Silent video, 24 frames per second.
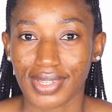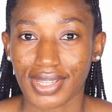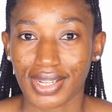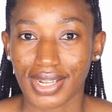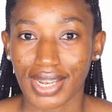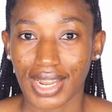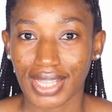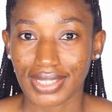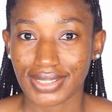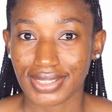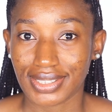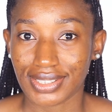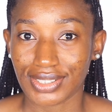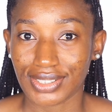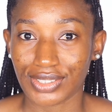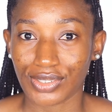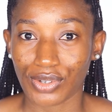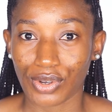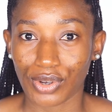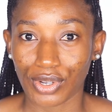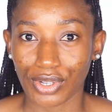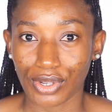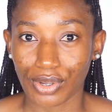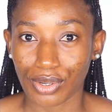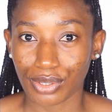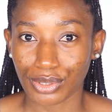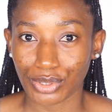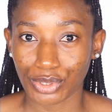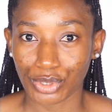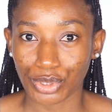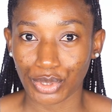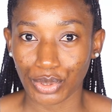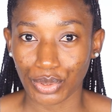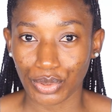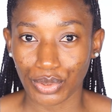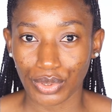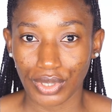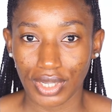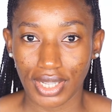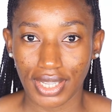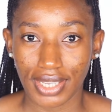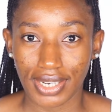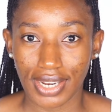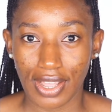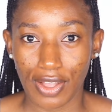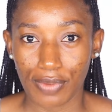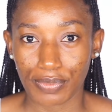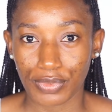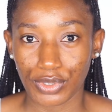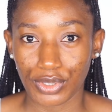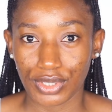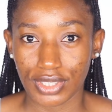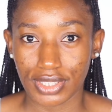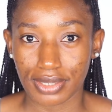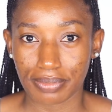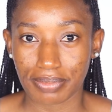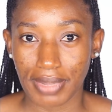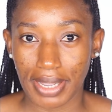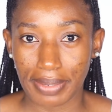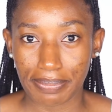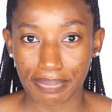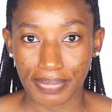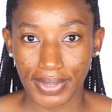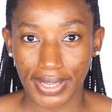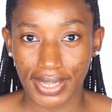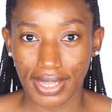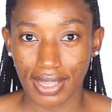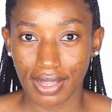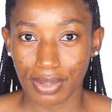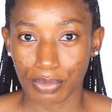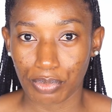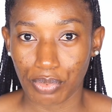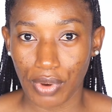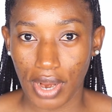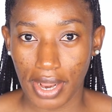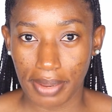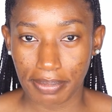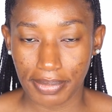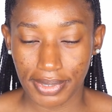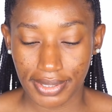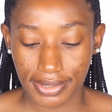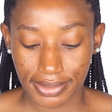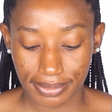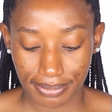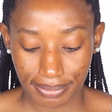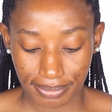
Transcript: Lasting Oil Control, and I'll be using my Becca primer